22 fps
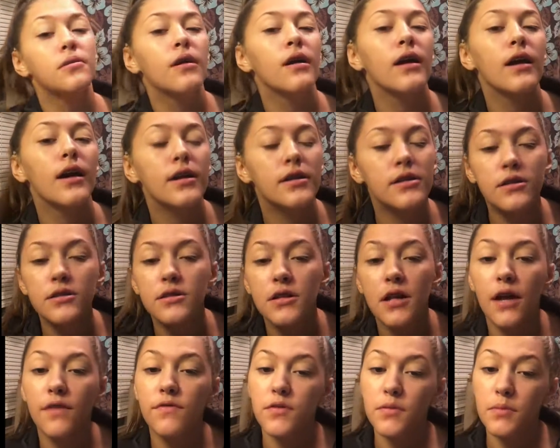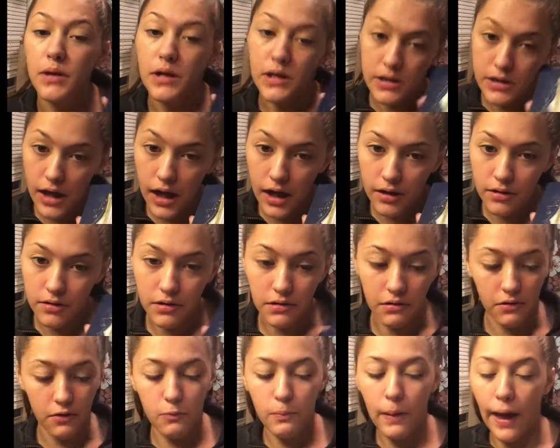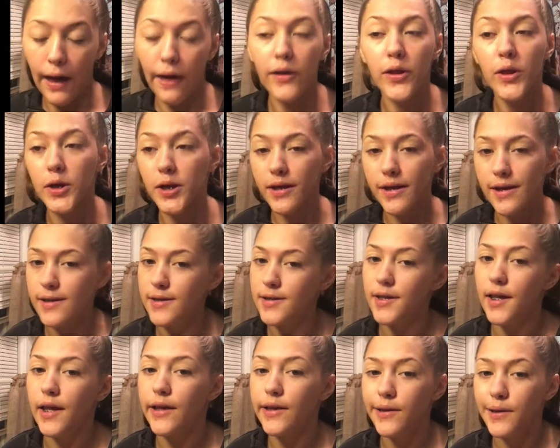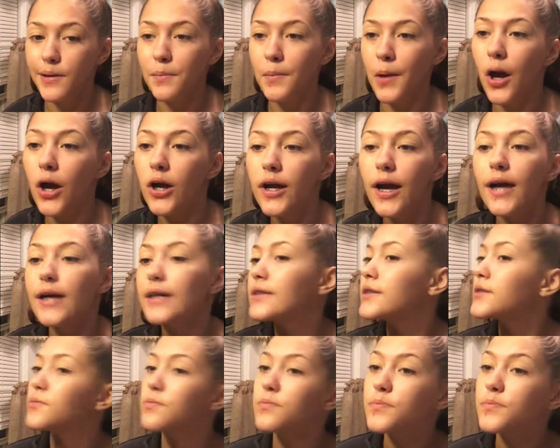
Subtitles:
it doesn't have to be exactly this palette, because like, come on guys.